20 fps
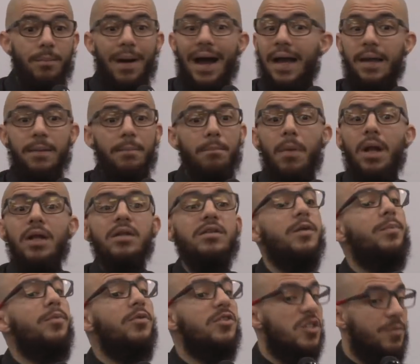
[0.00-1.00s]
by
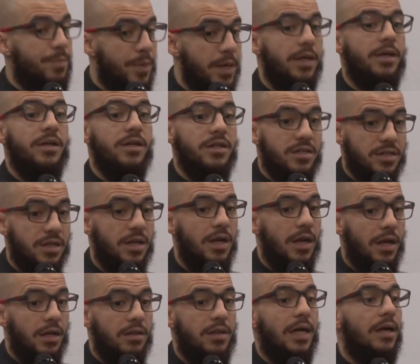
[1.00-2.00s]
multiple speakers
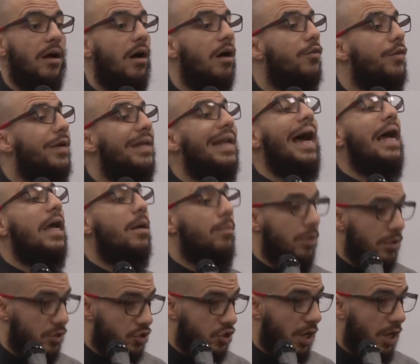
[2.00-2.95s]
that are reliable,